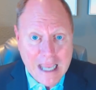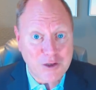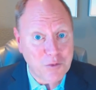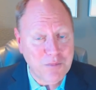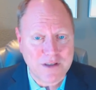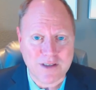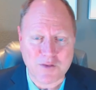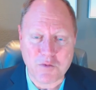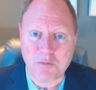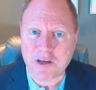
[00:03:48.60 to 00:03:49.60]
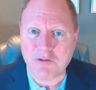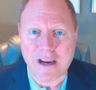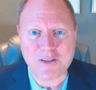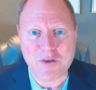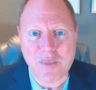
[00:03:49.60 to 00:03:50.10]
and your business will be
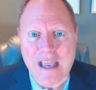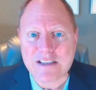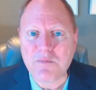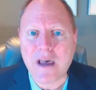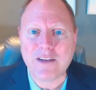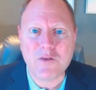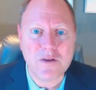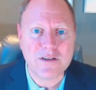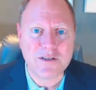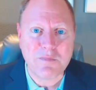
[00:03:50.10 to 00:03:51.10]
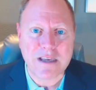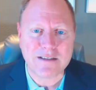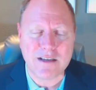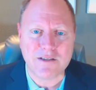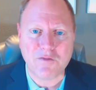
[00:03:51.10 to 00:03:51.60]
great. So that's my New Year's
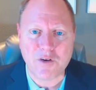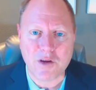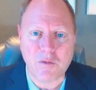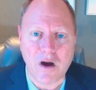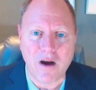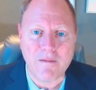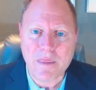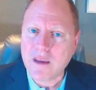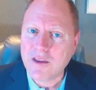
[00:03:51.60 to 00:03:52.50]
message for you all.